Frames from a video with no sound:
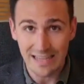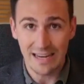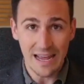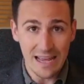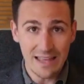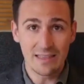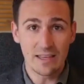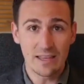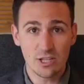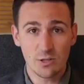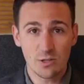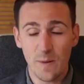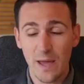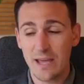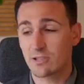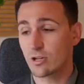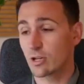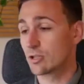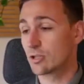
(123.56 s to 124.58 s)
in this
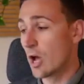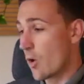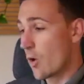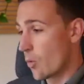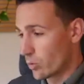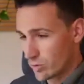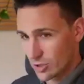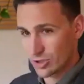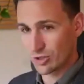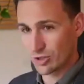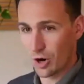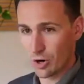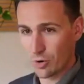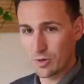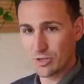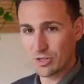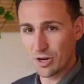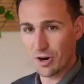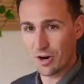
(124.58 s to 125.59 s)
space because start a
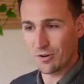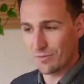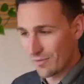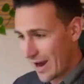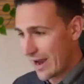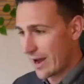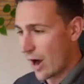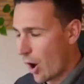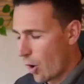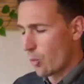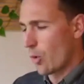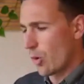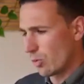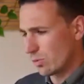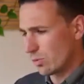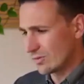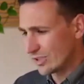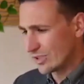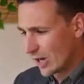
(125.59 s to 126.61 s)
return, right?
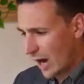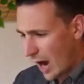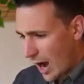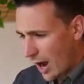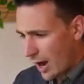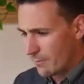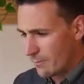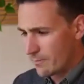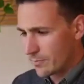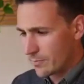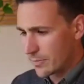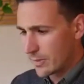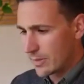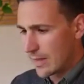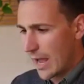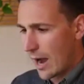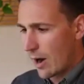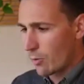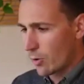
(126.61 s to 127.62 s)

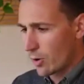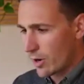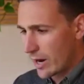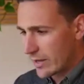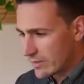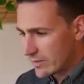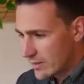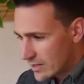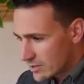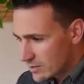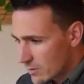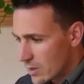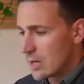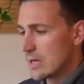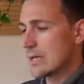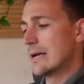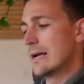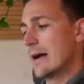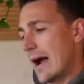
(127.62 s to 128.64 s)
Now we're at this.
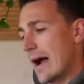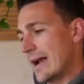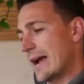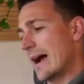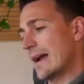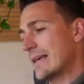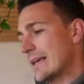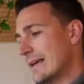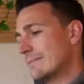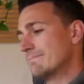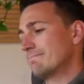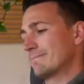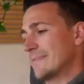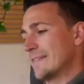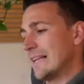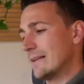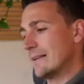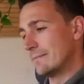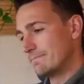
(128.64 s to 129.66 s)
I
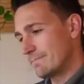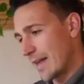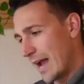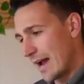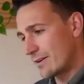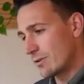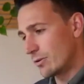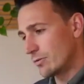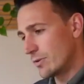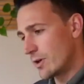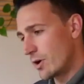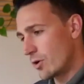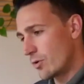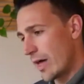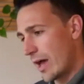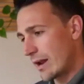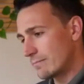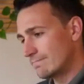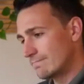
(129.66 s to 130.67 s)
don't know
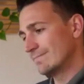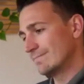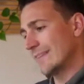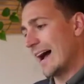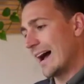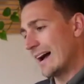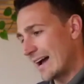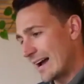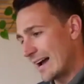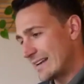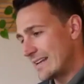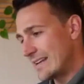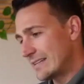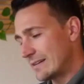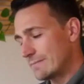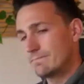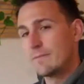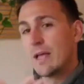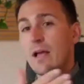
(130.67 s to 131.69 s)
that I need
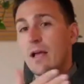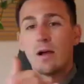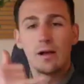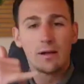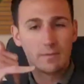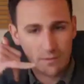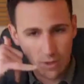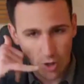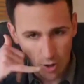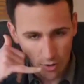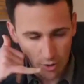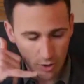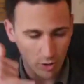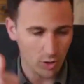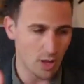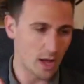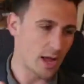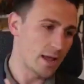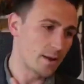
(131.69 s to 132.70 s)
to call the
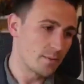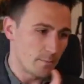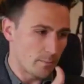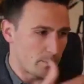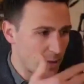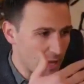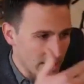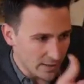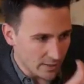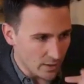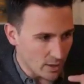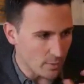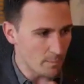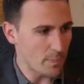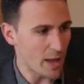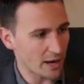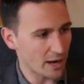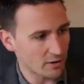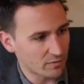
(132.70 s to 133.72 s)
client, ping them
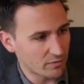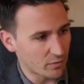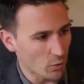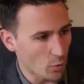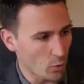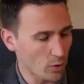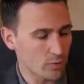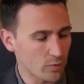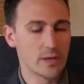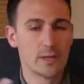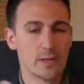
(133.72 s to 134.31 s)
back and forth.